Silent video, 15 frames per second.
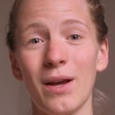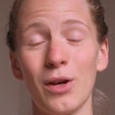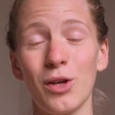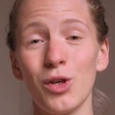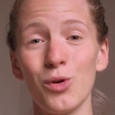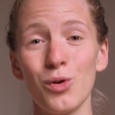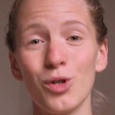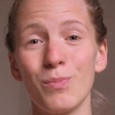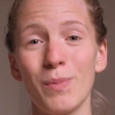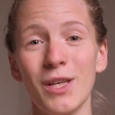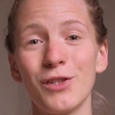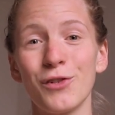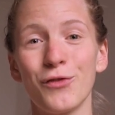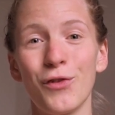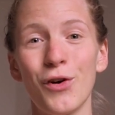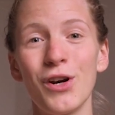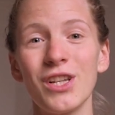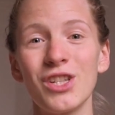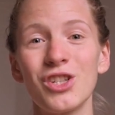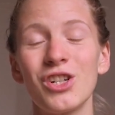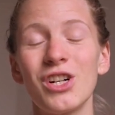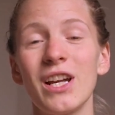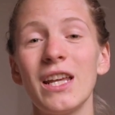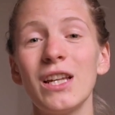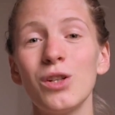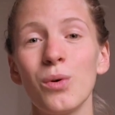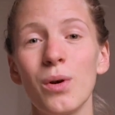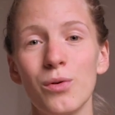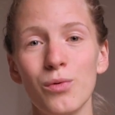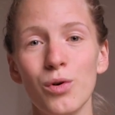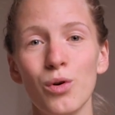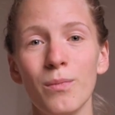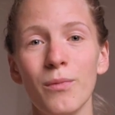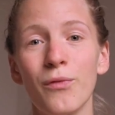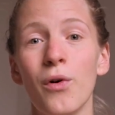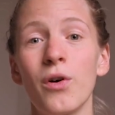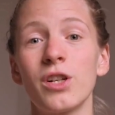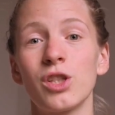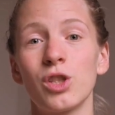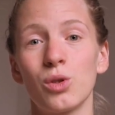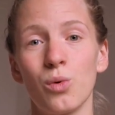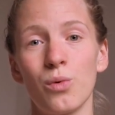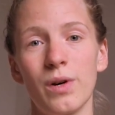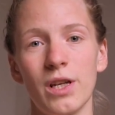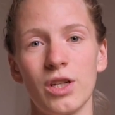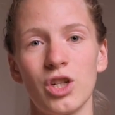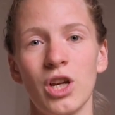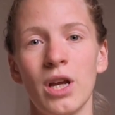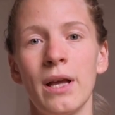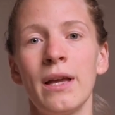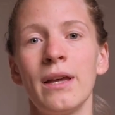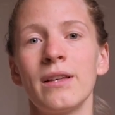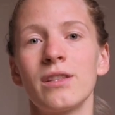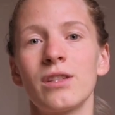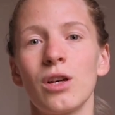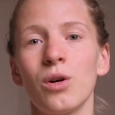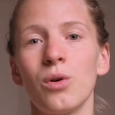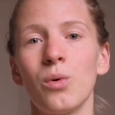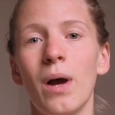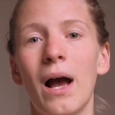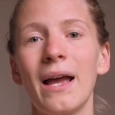a huge piece of furniture into a room for storage. So